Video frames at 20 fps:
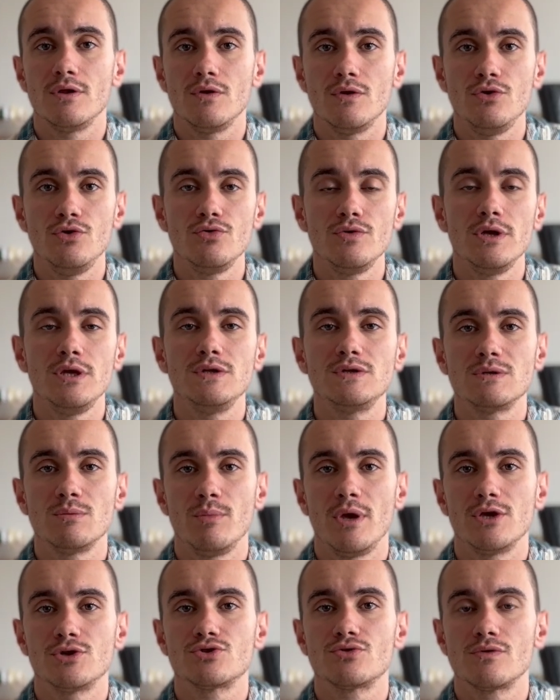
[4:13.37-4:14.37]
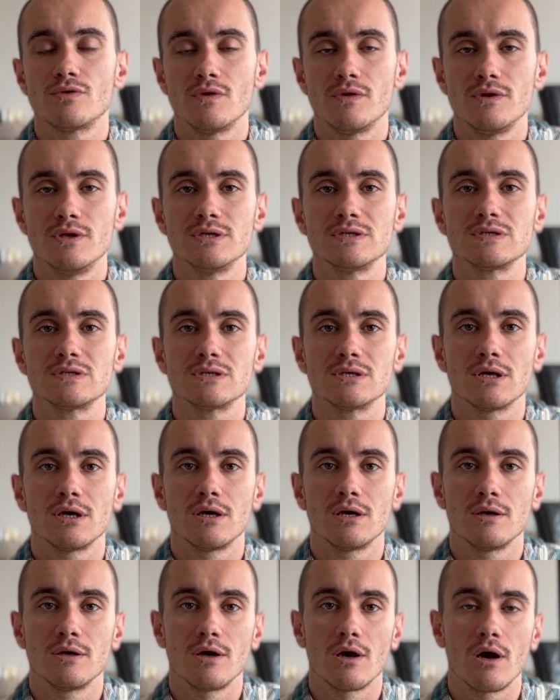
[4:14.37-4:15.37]
you need to make sure that this
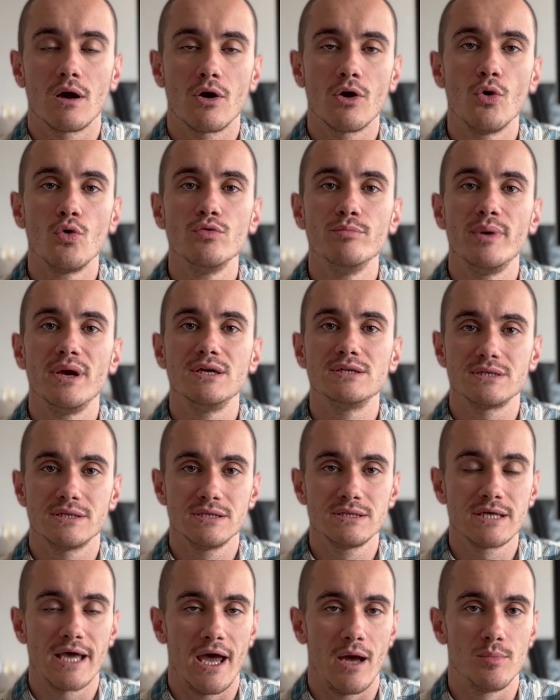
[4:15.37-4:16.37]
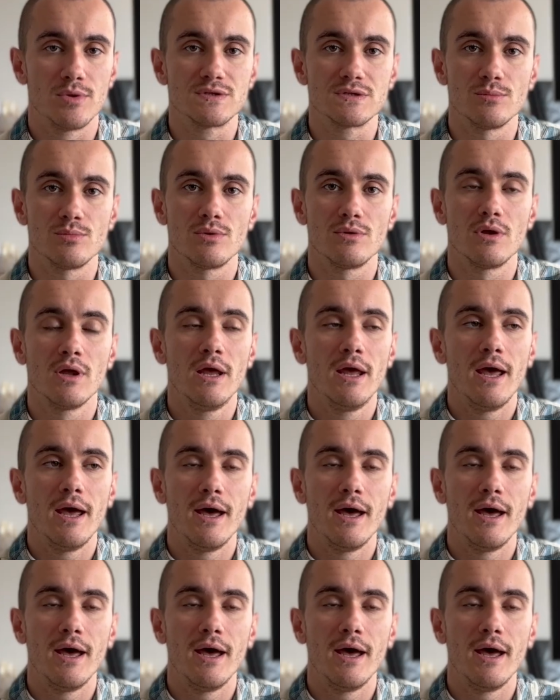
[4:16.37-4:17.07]
uh, code base is habitable.